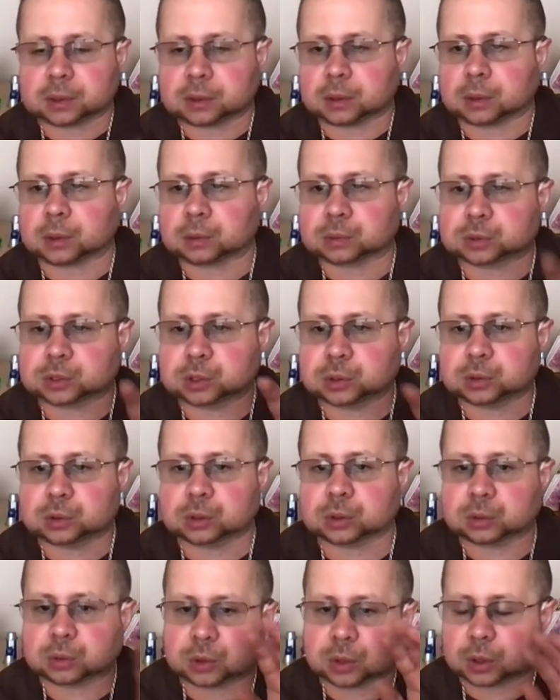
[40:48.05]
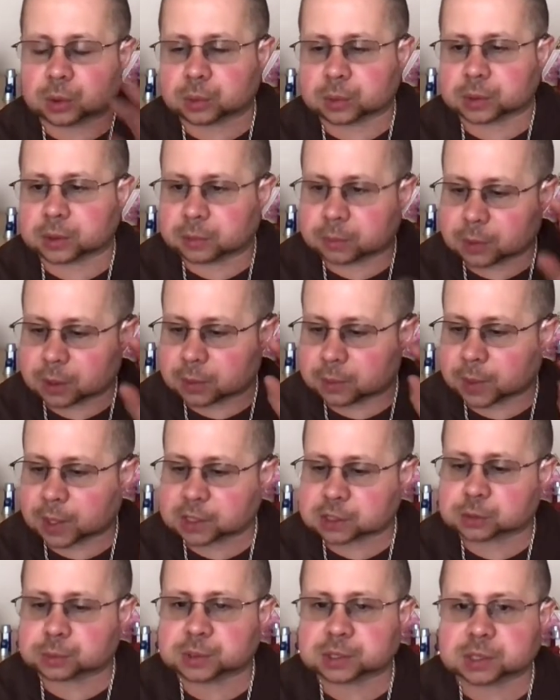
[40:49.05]
Dooku, he made
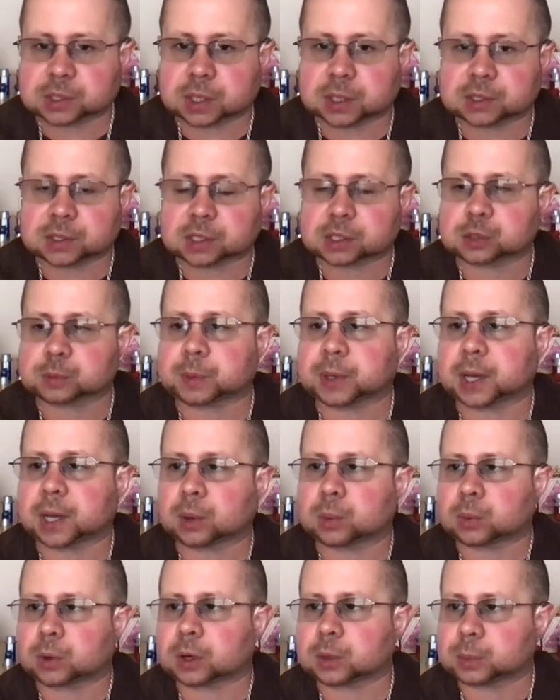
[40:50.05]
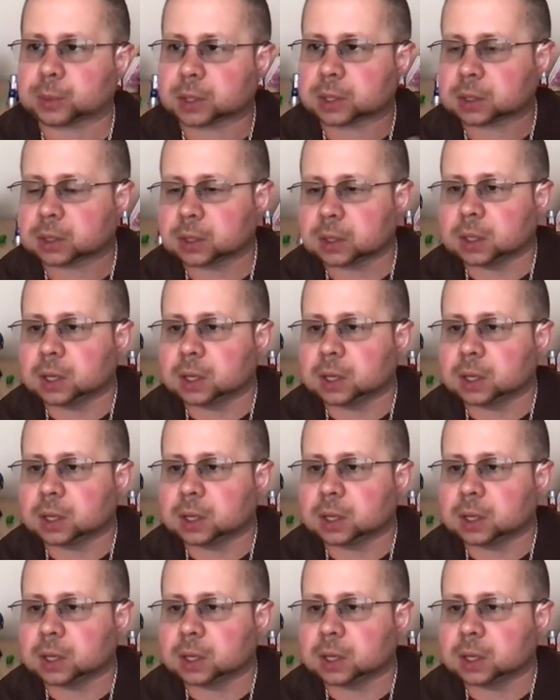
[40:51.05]
some mistakes as a Padawan, but